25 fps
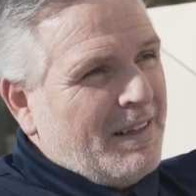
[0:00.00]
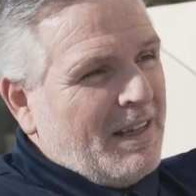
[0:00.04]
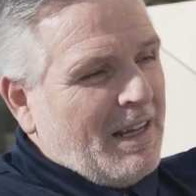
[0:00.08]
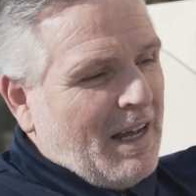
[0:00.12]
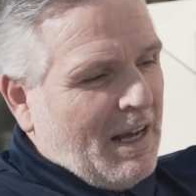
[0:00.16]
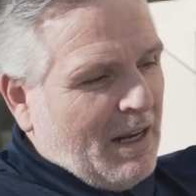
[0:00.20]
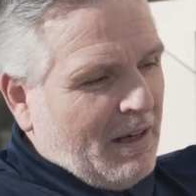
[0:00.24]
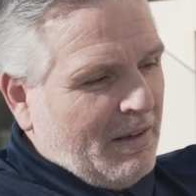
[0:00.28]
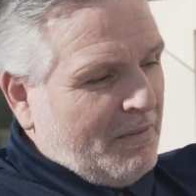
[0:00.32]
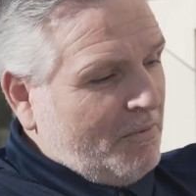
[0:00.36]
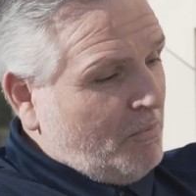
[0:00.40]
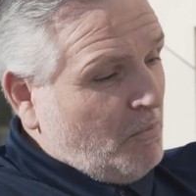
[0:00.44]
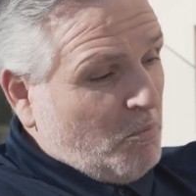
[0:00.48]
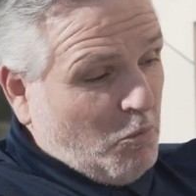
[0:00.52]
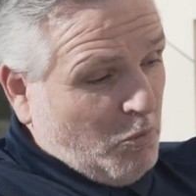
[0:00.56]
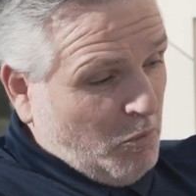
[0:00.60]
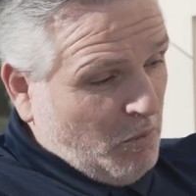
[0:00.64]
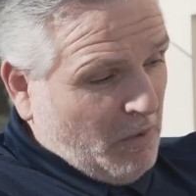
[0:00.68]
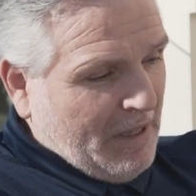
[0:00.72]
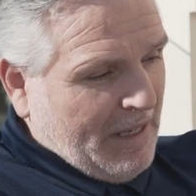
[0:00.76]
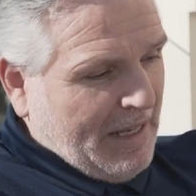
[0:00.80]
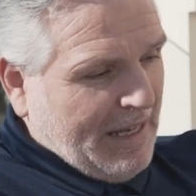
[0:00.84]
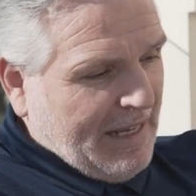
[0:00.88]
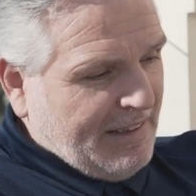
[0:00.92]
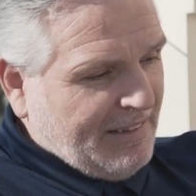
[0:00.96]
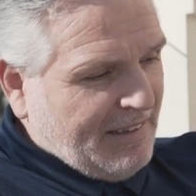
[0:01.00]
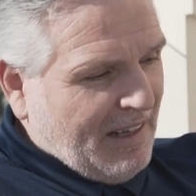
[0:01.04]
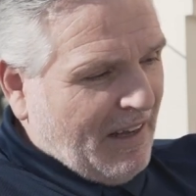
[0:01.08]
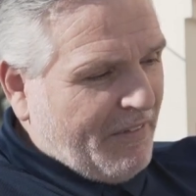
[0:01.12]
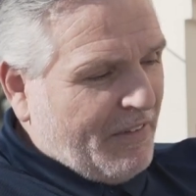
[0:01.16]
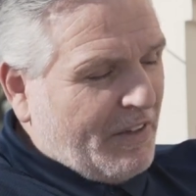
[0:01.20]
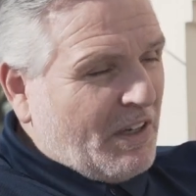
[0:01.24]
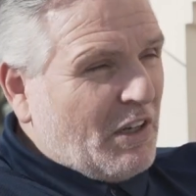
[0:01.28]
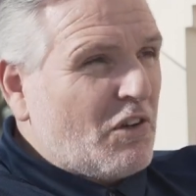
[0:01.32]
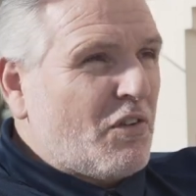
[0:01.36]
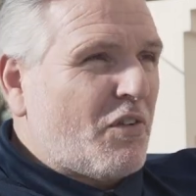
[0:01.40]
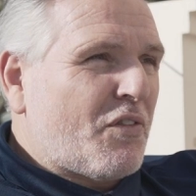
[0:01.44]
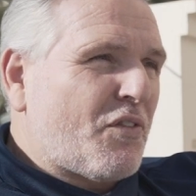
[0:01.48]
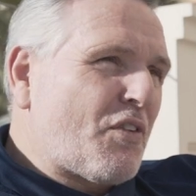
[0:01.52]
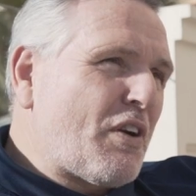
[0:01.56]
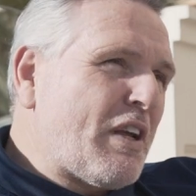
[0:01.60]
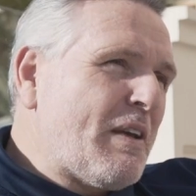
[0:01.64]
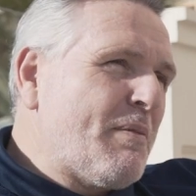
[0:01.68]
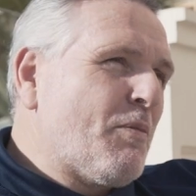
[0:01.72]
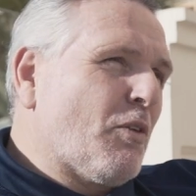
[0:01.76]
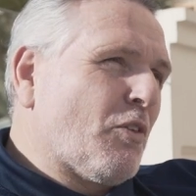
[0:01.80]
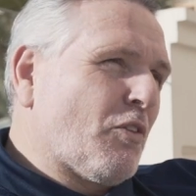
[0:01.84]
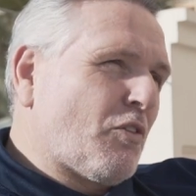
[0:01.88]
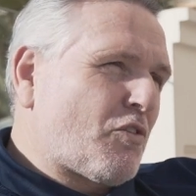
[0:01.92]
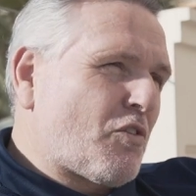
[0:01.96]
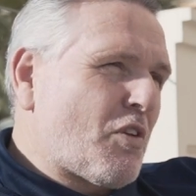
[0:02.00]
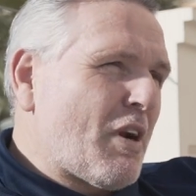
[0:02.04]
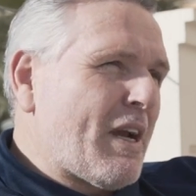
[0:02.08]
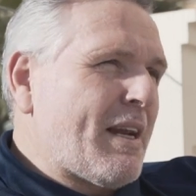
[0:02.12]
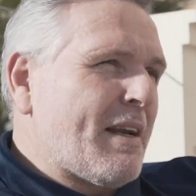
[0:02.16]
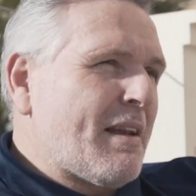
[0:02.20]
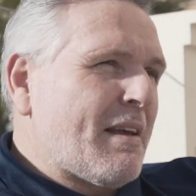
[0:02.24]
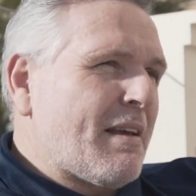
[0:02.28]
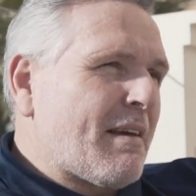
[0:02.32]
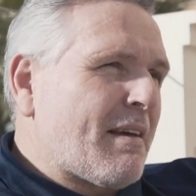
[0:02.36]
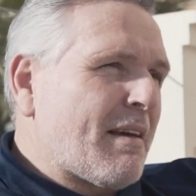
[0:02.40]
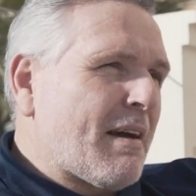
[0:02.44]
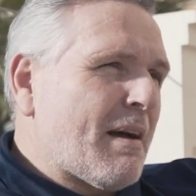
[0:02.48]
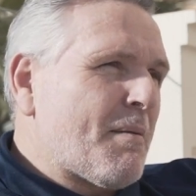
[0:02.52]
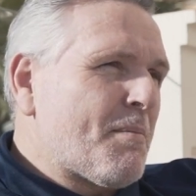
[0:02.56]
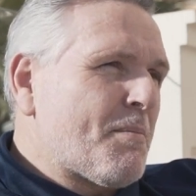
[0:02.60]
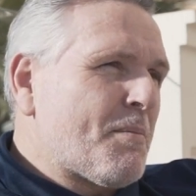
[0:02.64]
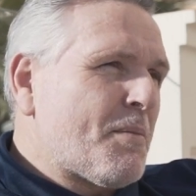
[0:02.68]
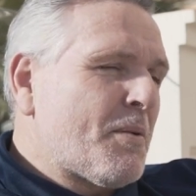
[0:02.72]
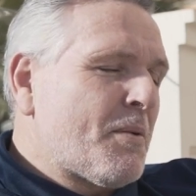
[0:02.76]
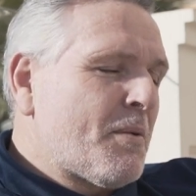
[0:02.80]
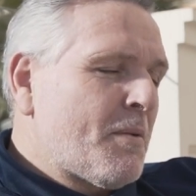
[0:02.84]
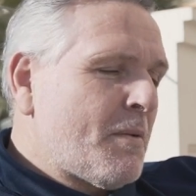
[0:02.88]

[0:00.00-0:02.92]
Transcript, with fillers: and he's having a three-month training camp,